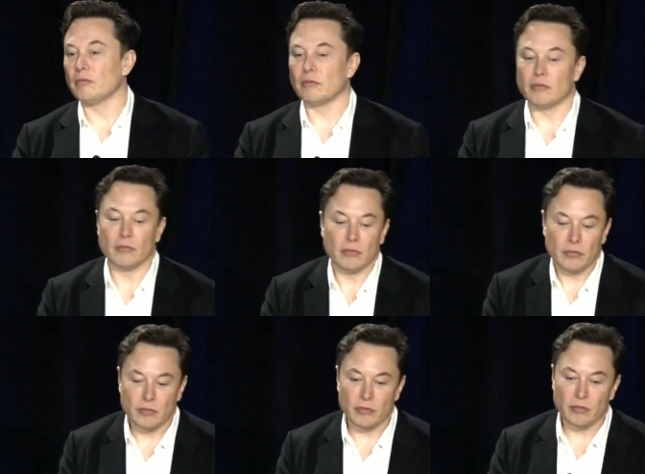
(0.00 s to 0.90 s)

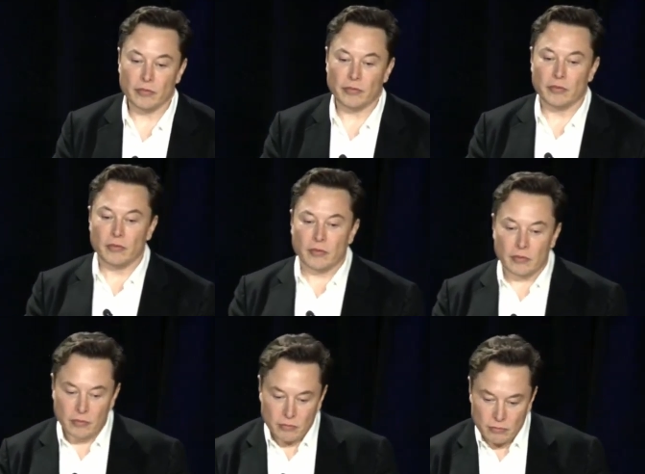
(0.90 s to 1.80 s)

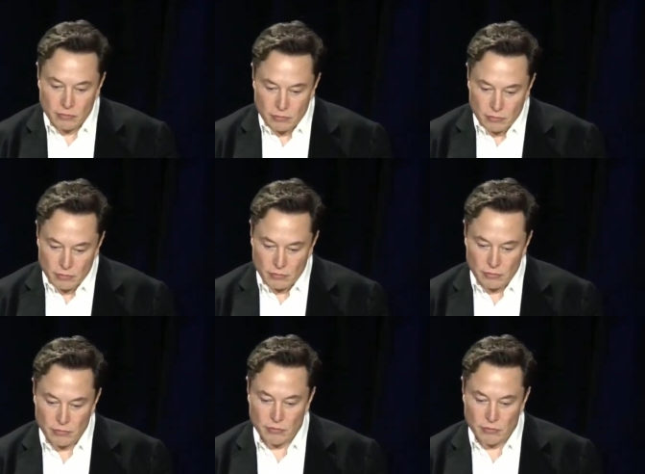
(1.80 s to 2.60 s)
(silence)